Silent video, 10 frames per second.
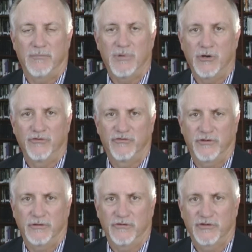posts
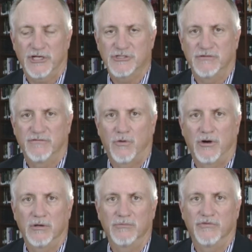and discussion
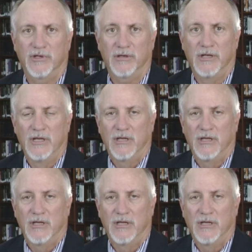forums, and